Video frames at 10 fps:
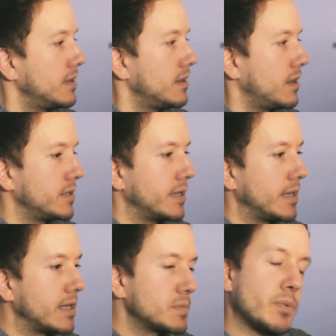and I
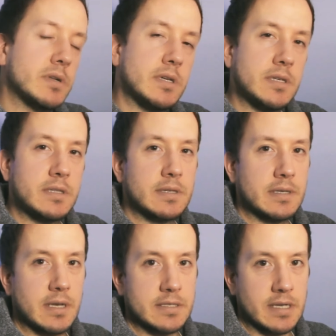exported it
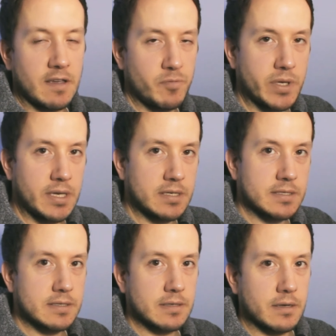as a
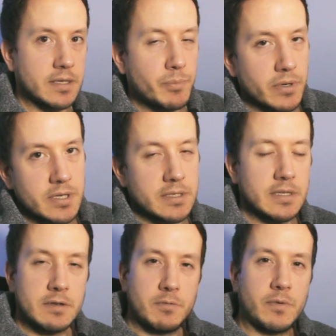FBX and imported
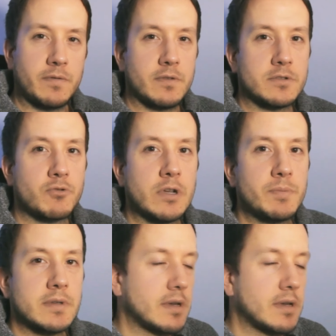it with the script,